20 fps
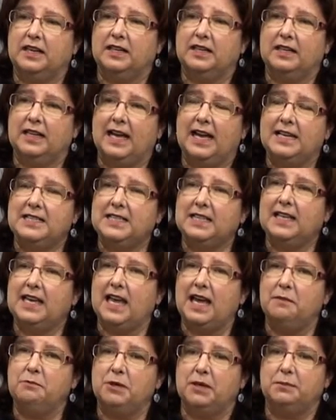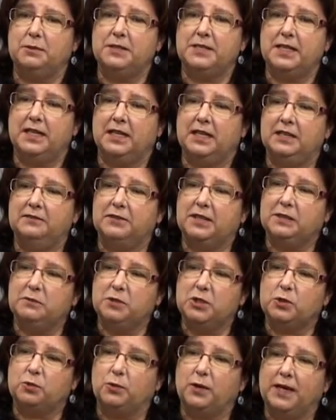as a CAB representative, I
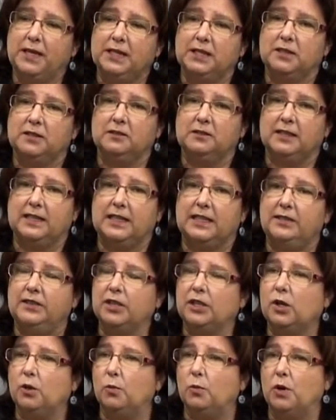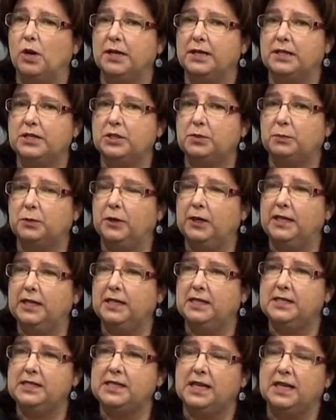was regularly in the Kiwanis
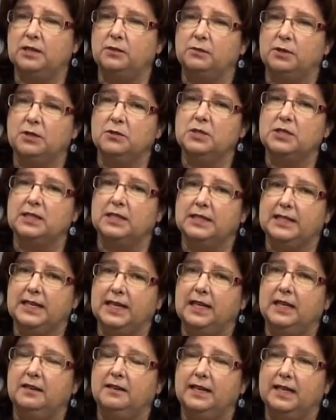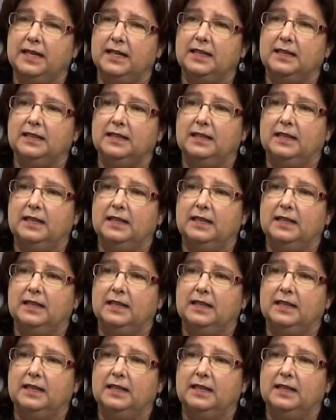Springs and Roseland area